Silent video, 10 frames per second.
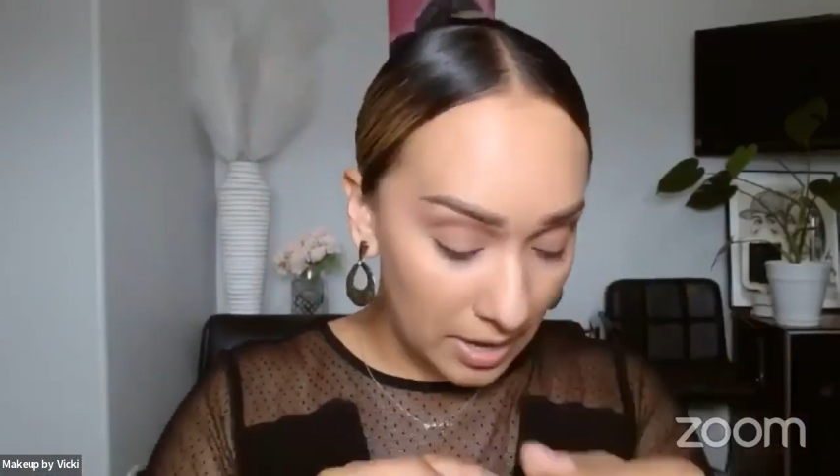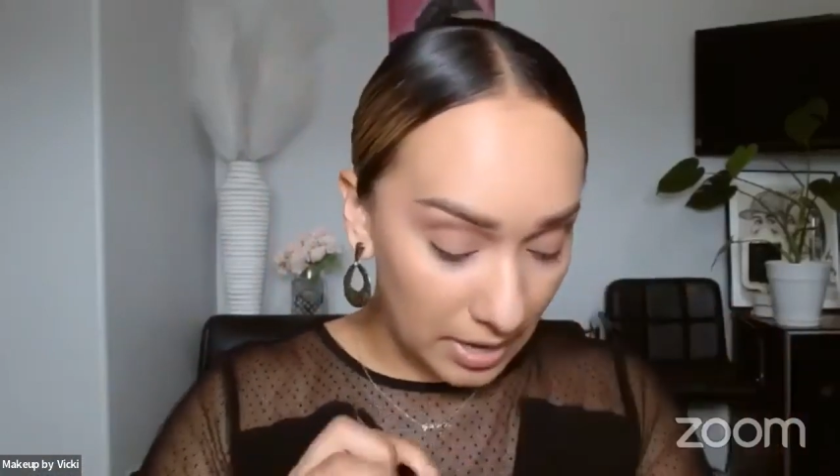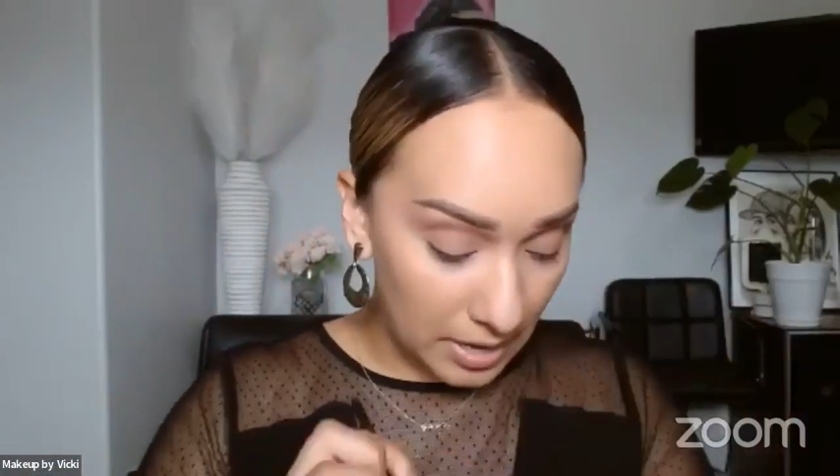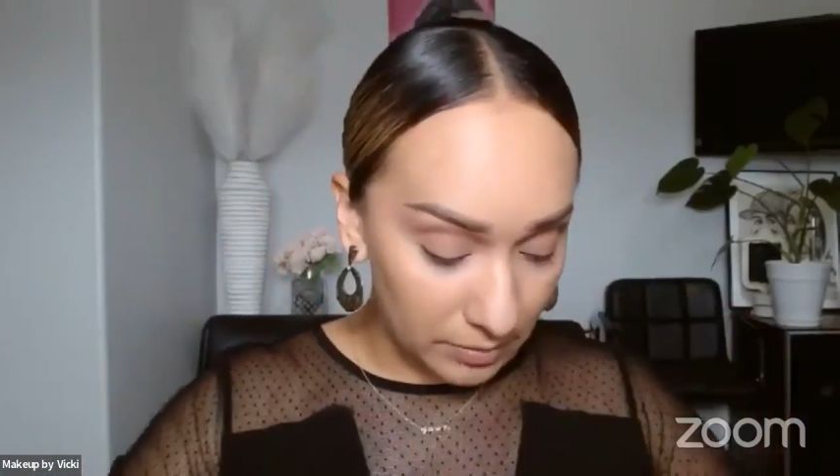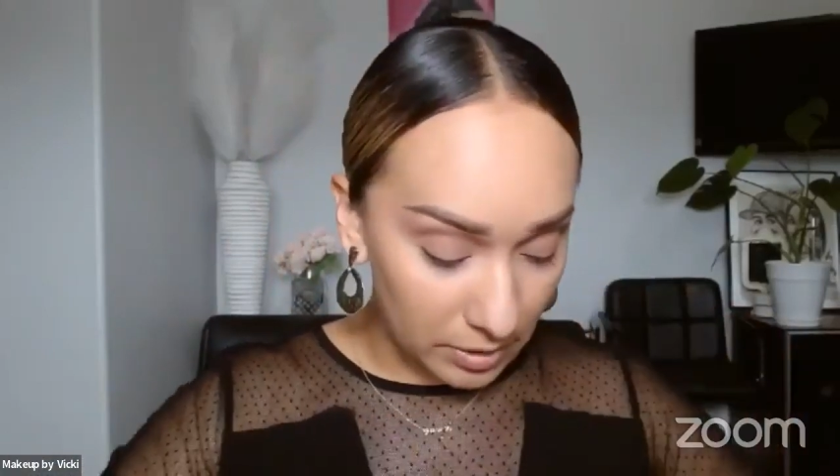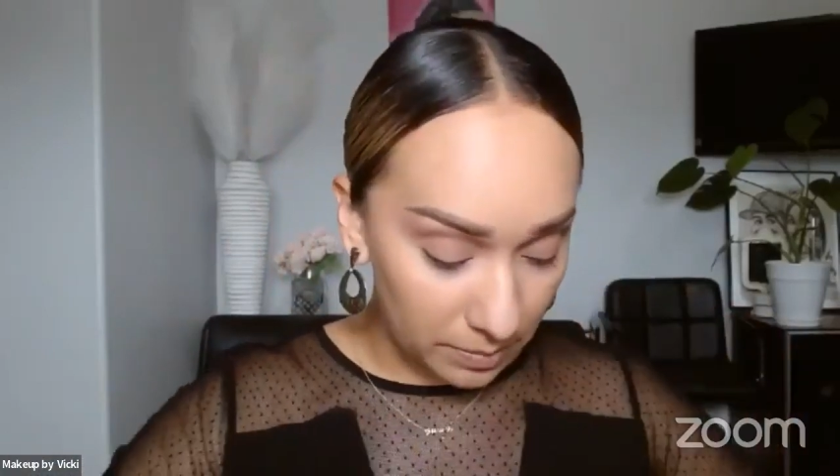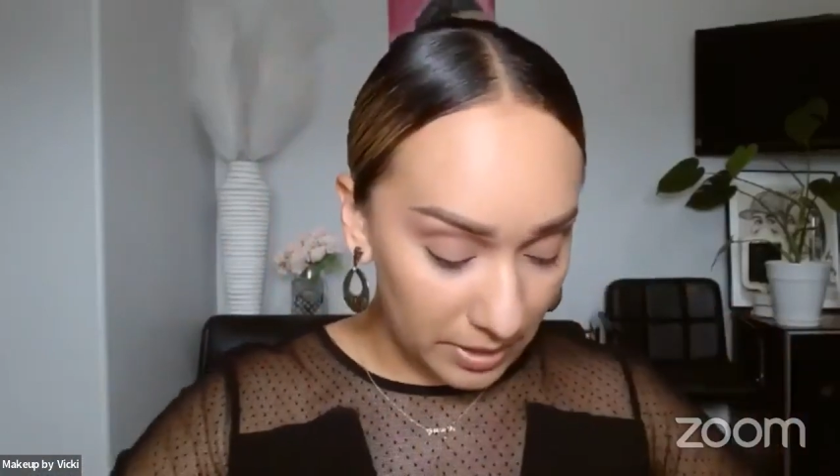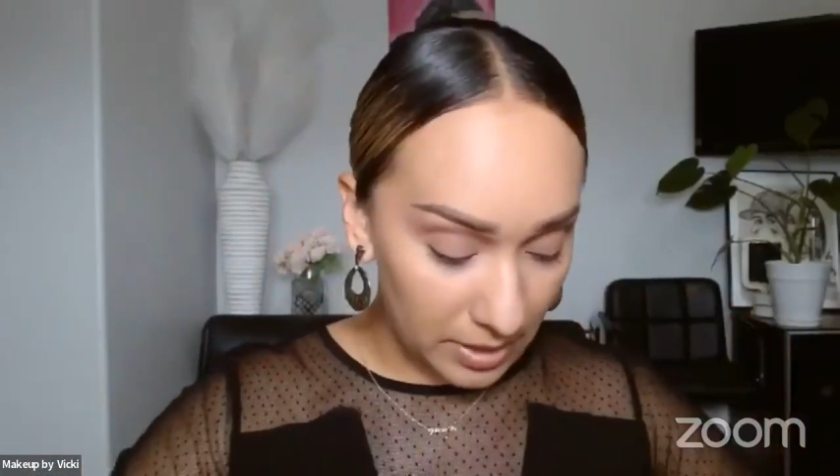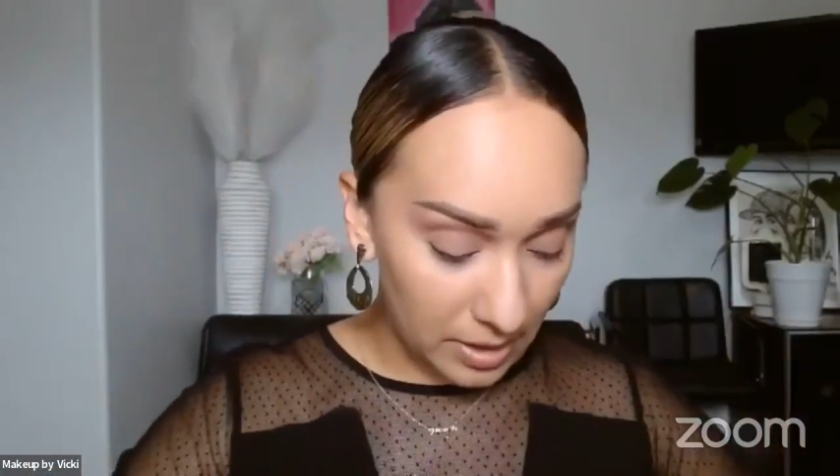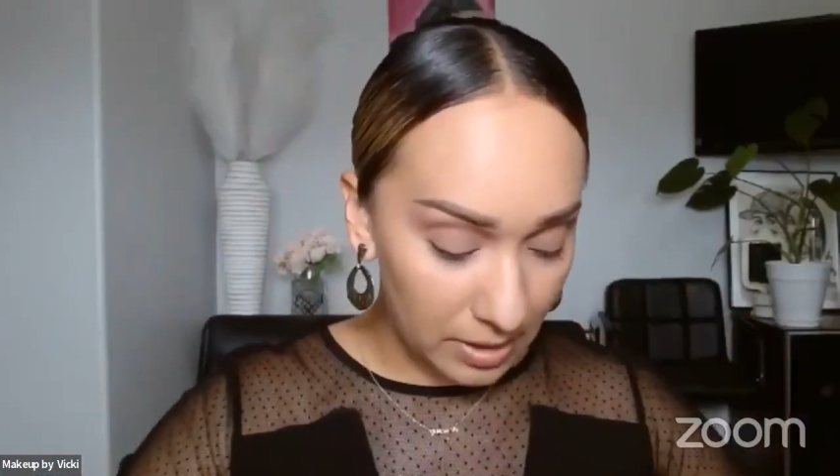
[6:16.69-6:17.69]
and I'm gonna
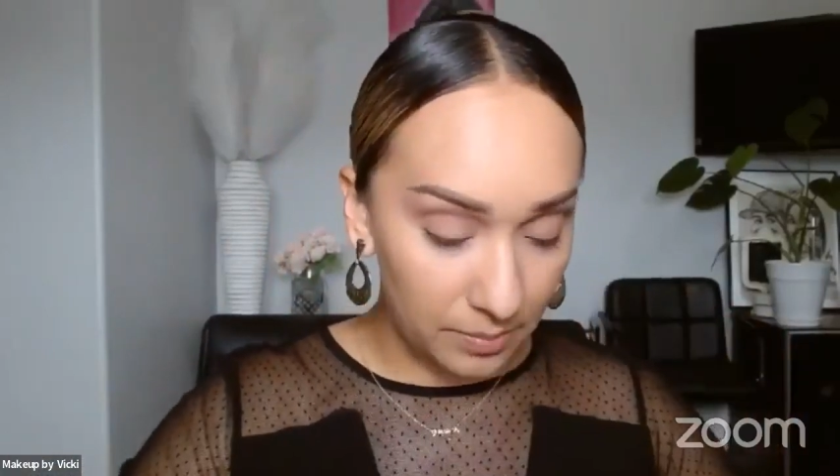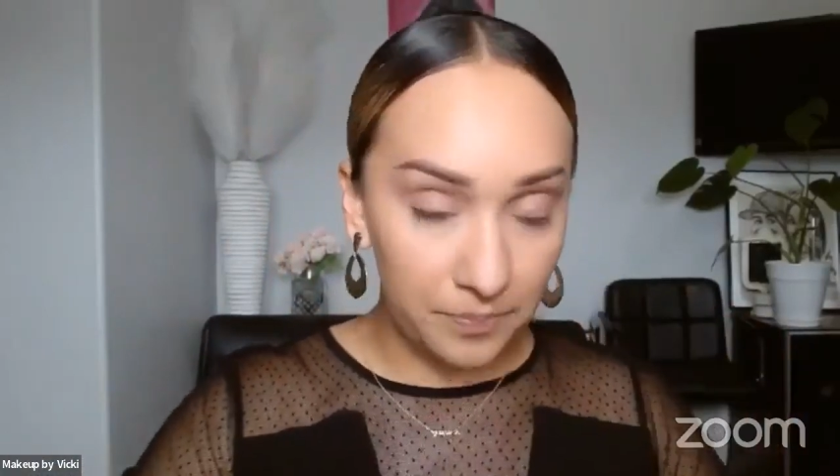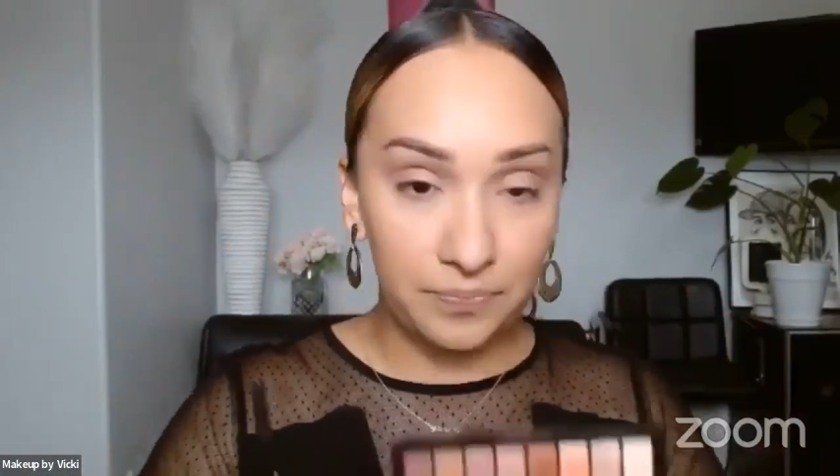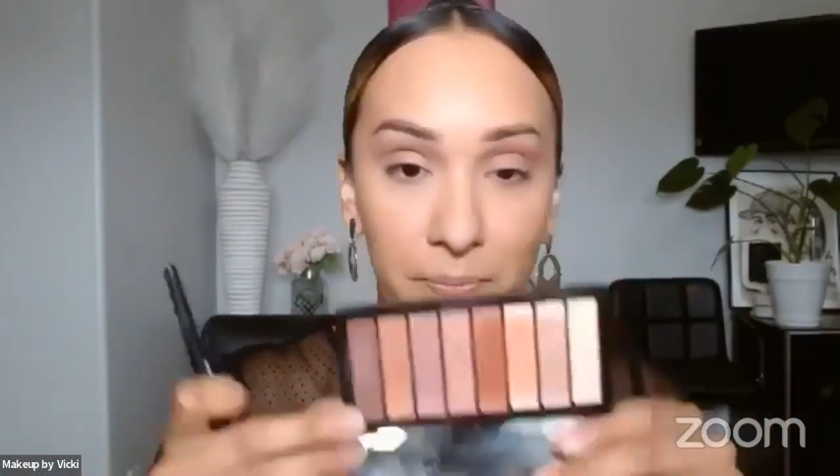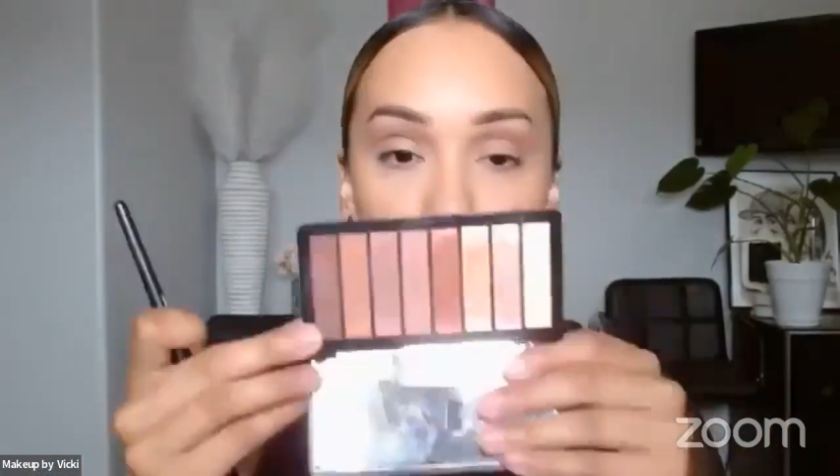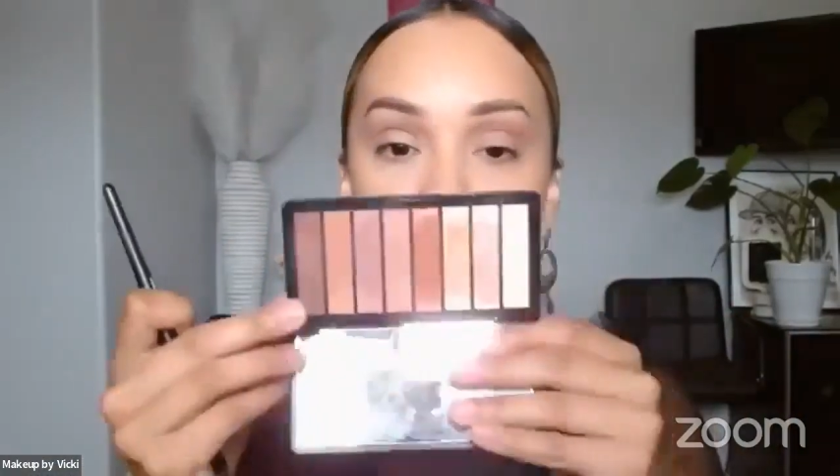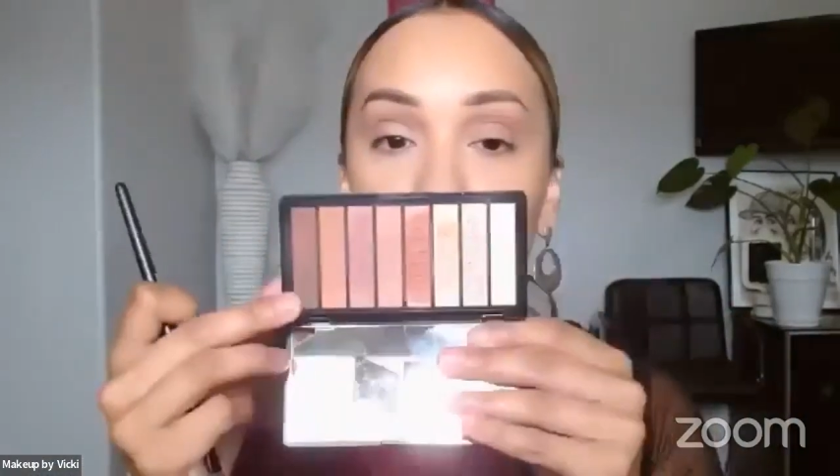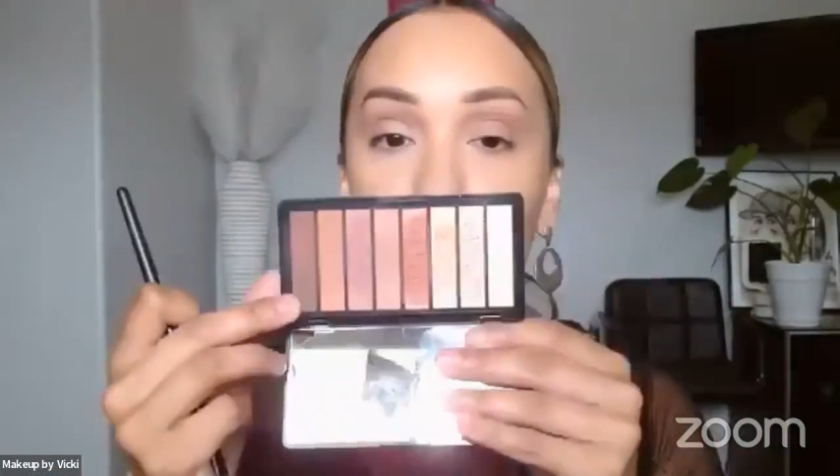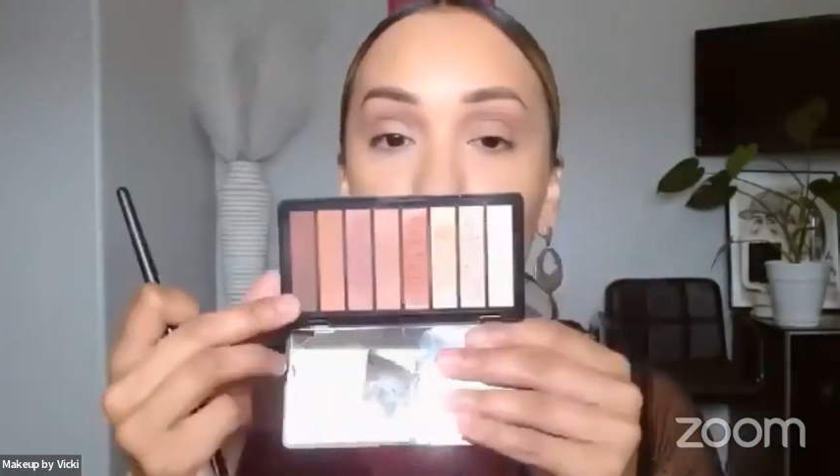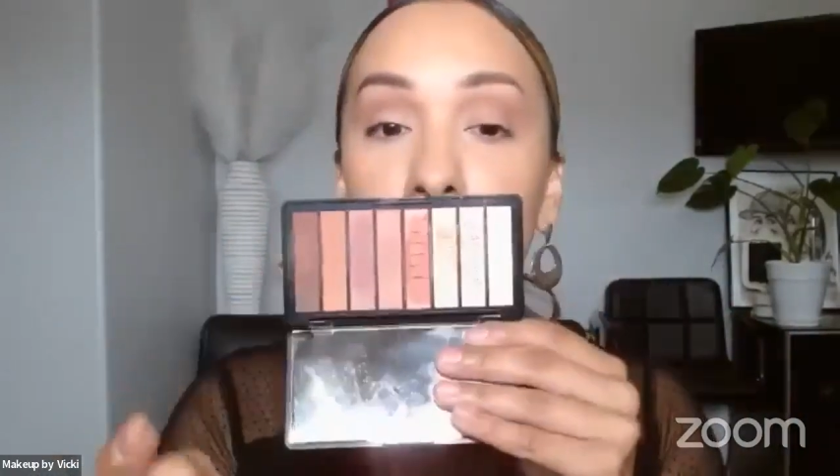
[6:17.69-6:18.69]
pick up
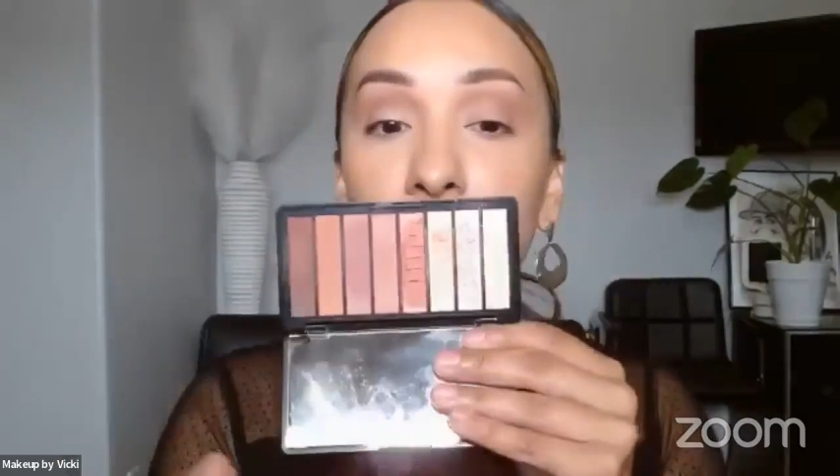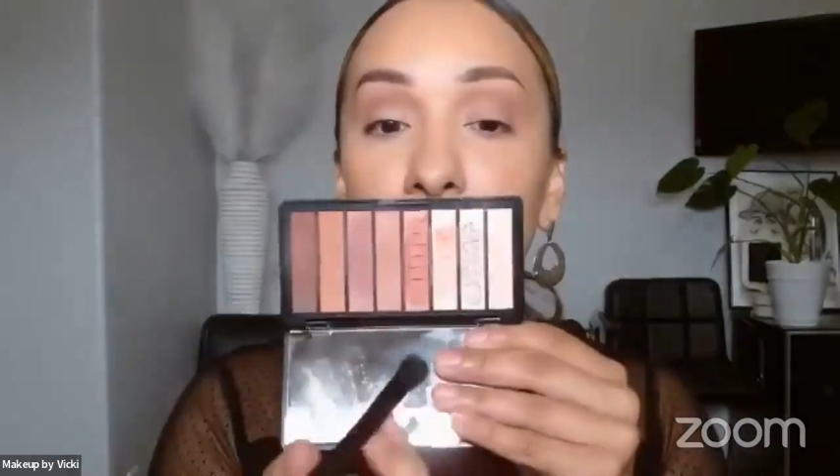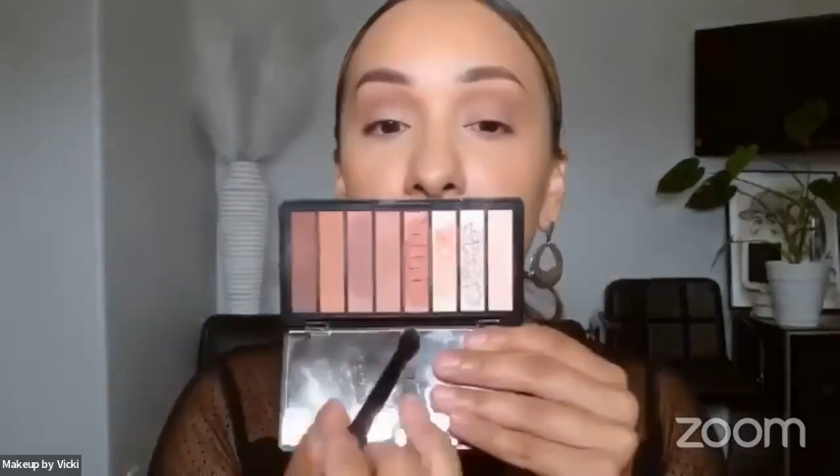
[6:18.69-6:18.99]
this